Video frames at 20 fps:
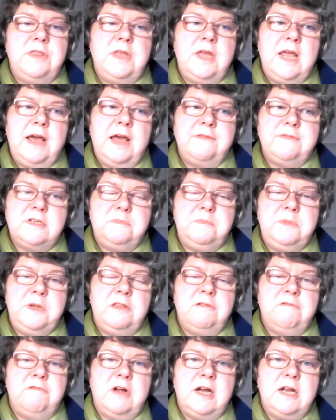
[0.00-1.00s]
they have to be
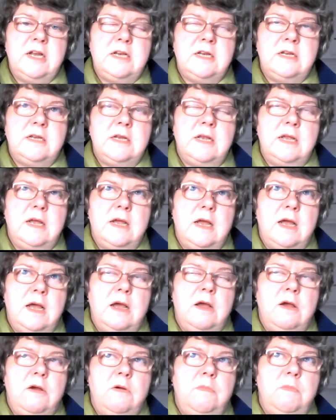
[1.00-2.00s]
the right
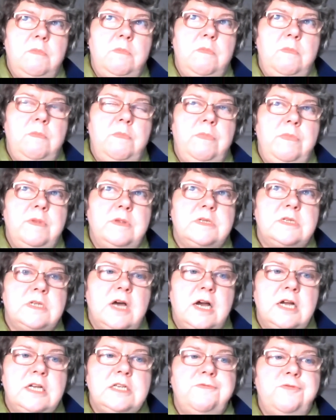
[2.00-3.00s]
um,
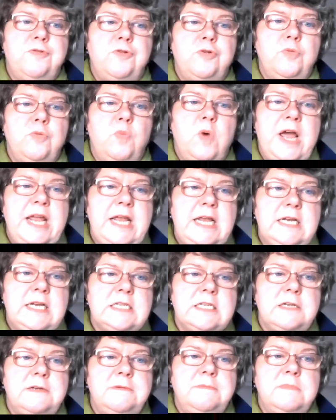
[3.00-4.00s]
size for the
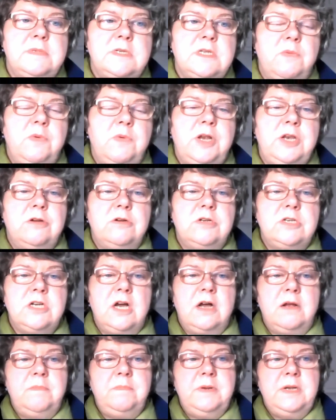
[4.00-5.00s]
weight. So when your ah.
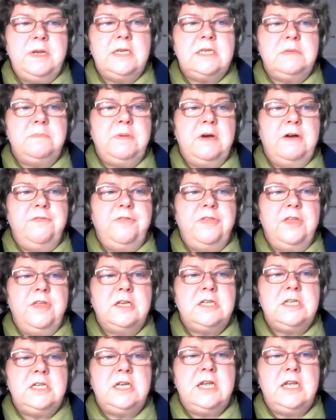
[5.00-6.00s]
child is above
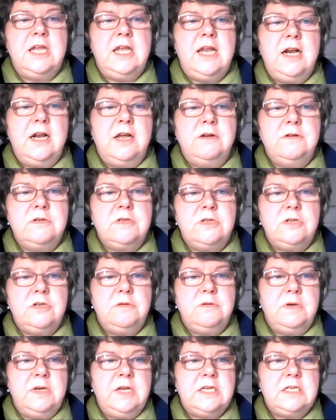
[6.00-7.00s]
30 kilos,
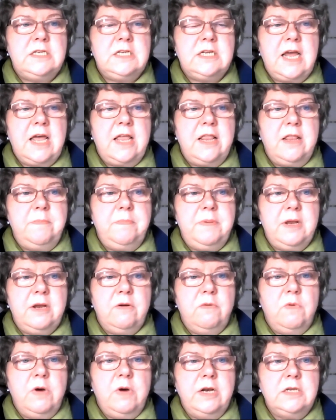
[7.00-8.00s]
you need to get the
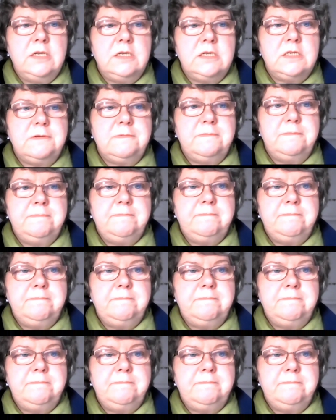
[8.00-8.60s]
bigger ones.